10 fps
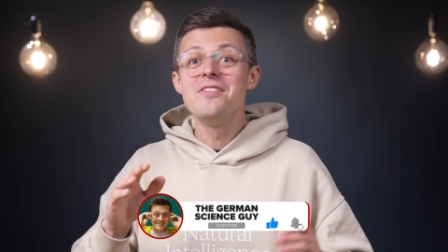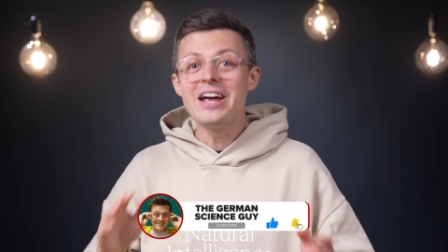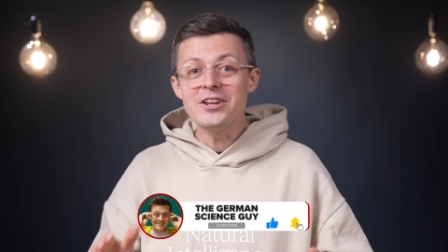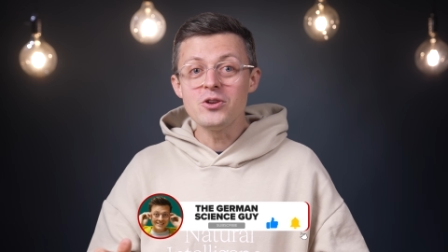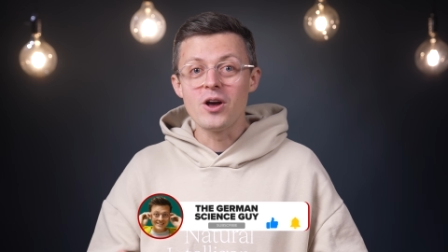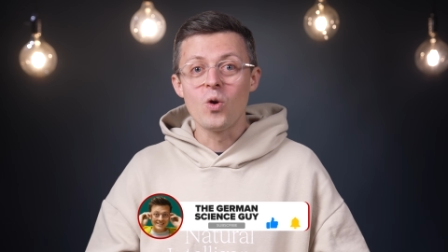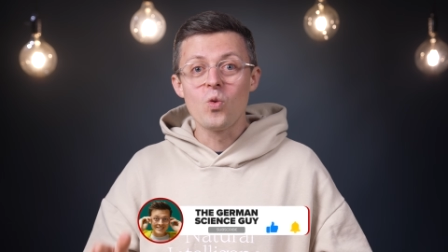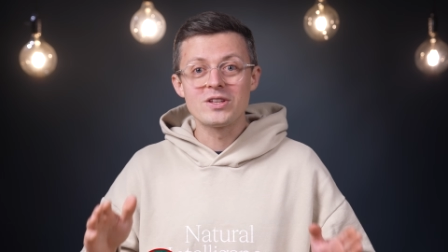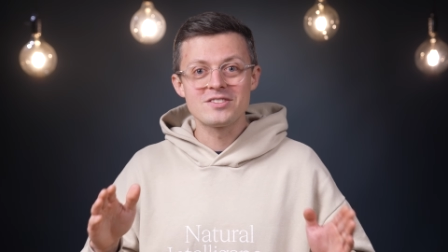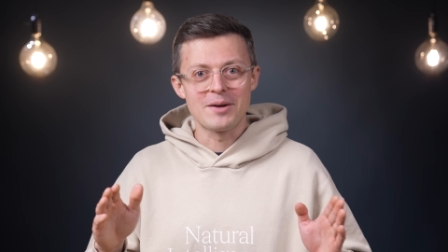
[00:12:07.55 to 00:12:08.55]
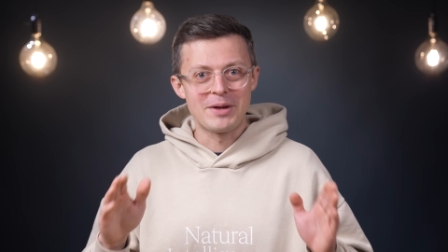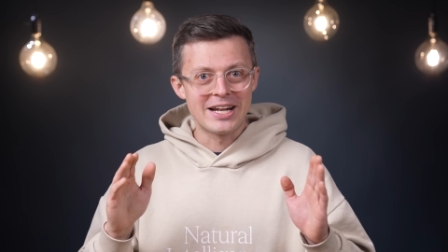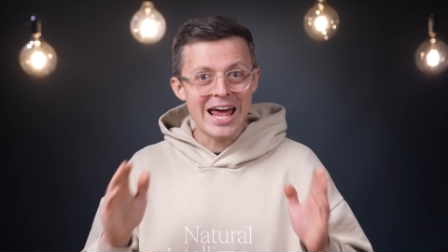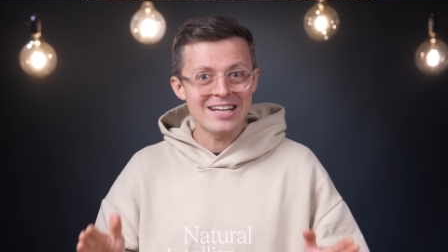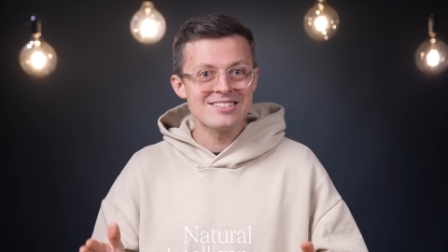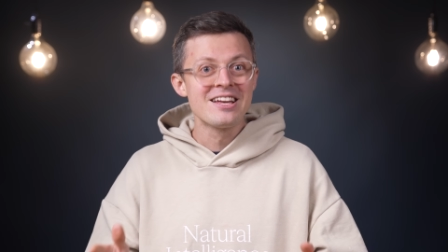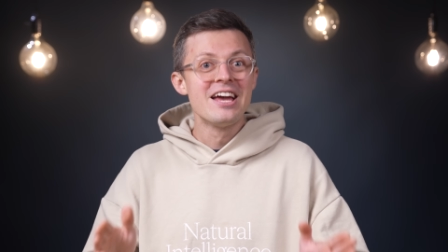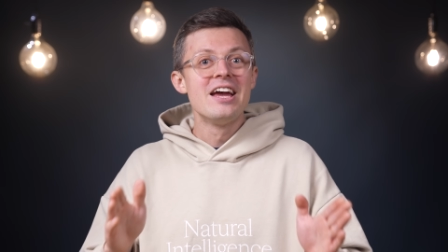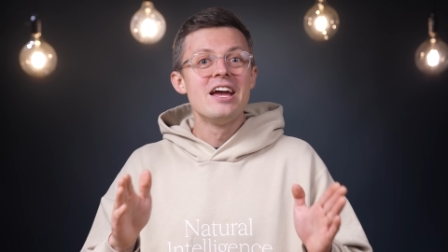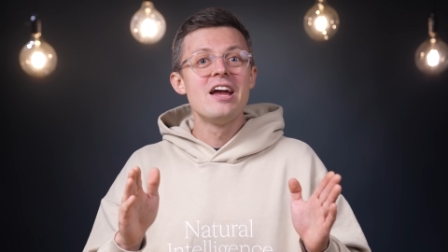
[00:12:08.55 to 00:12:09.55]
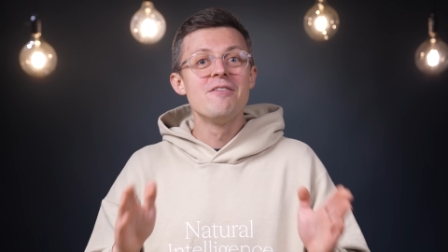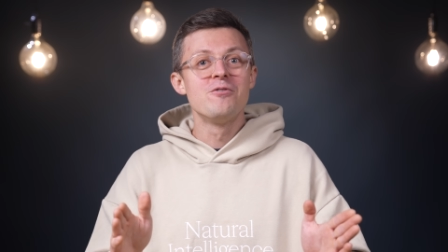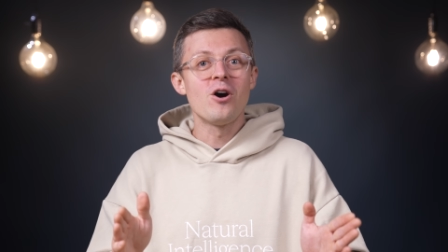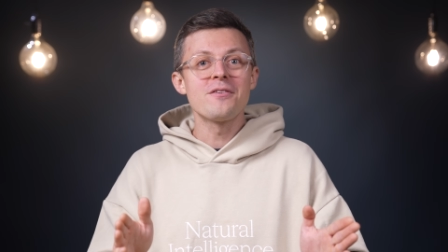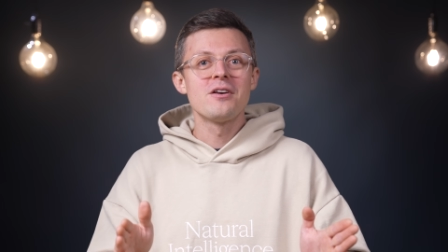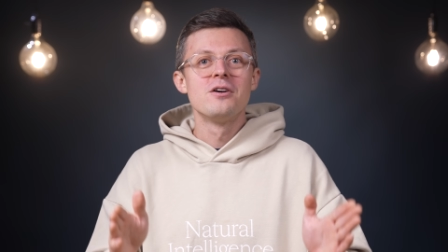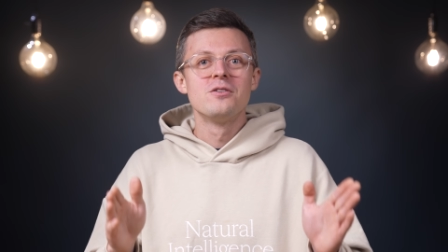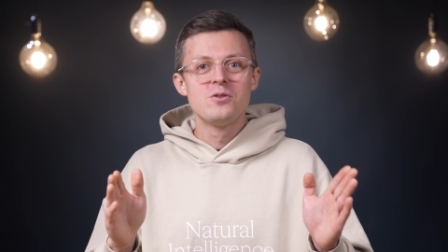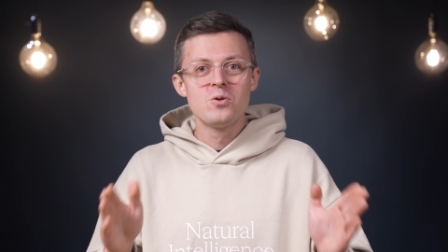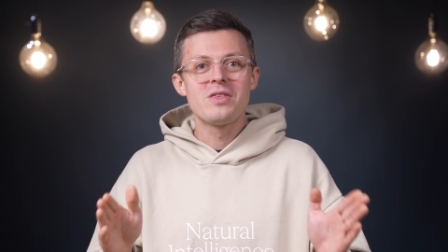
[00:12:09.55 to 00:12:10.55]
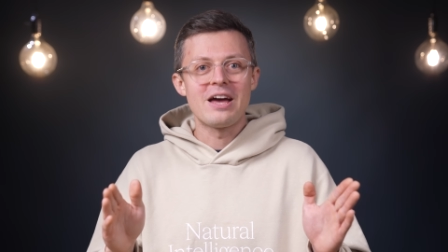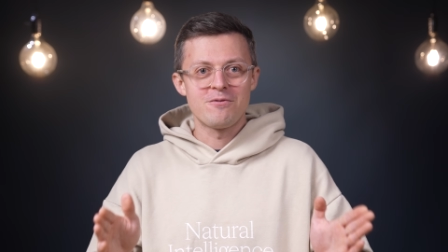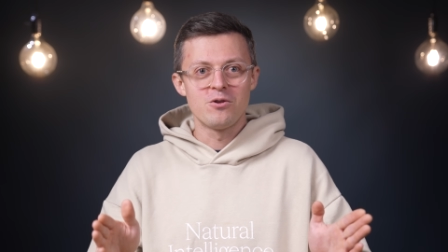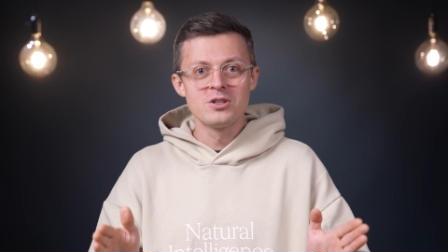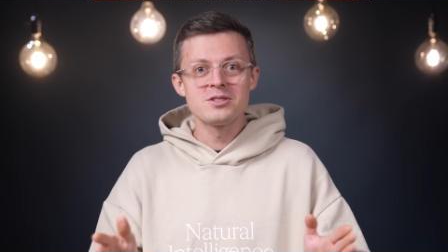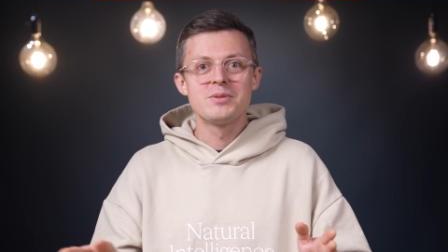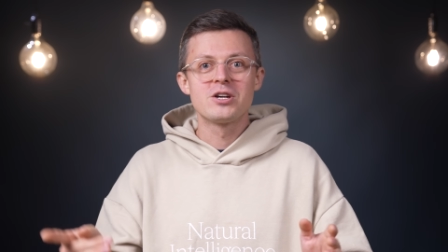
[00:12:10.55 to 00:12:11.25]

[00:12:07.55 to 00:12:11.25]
then you know what's coming next. If not, do that first,